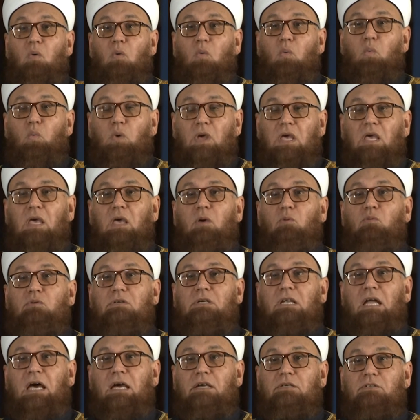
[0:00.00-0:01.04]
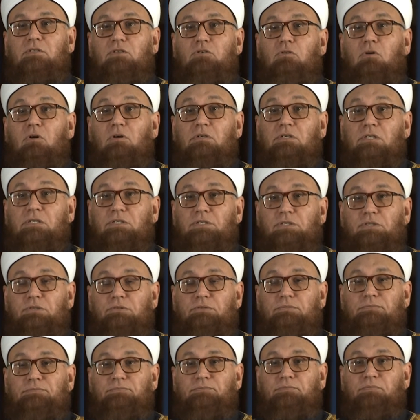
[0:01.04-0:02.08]
we would like to honor you.
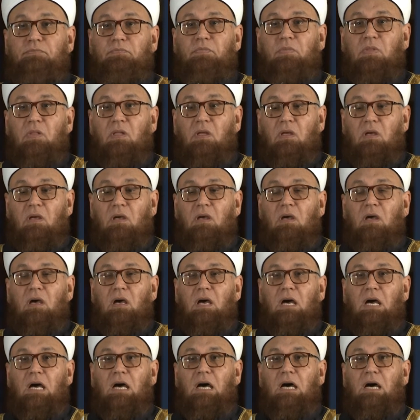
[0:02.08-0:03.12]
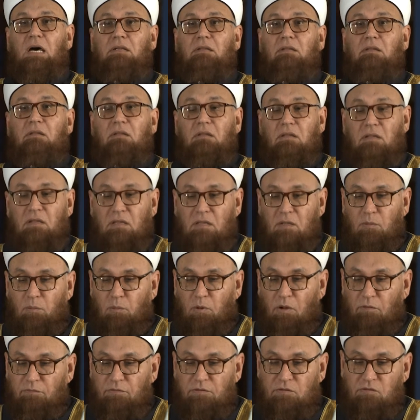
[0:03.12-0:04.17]
And the
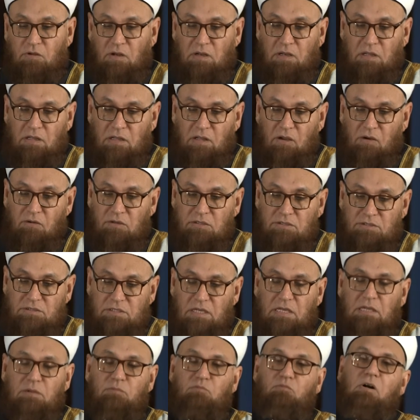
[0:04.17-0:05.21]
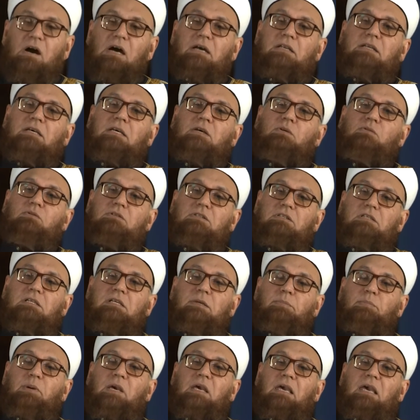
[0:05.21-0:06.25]
Prophet sallallahu alaihi wasallam, while he was
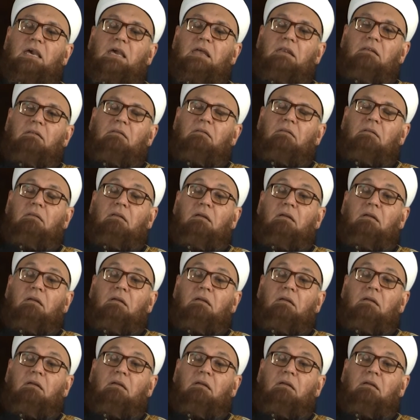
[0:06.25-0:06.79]
sleeping in,